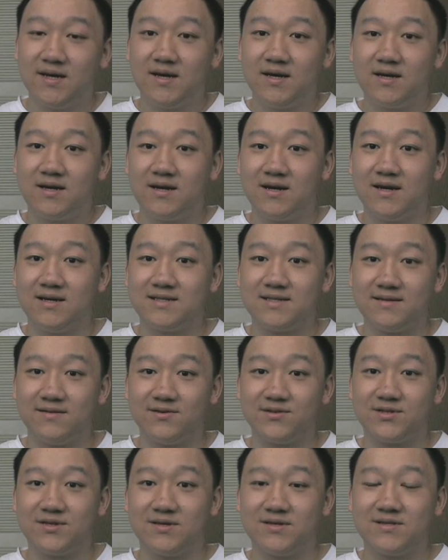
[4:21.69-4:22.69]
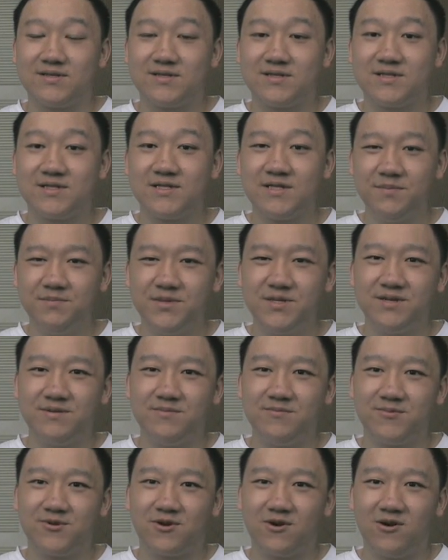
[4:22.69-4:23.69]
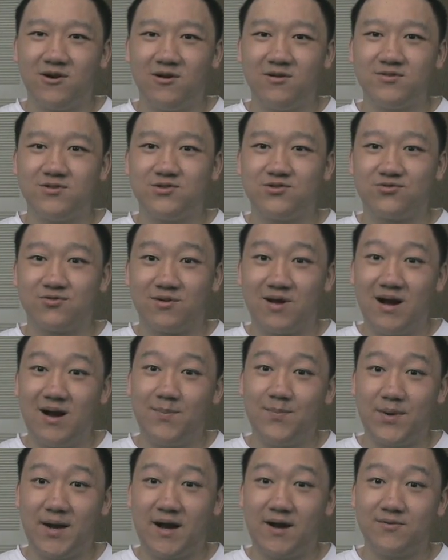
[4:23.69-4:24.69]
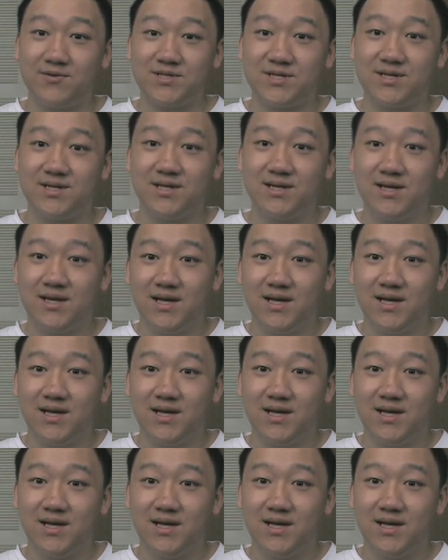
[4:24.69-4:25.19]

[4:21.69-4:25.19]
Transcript: because there's a symptom called dropouts.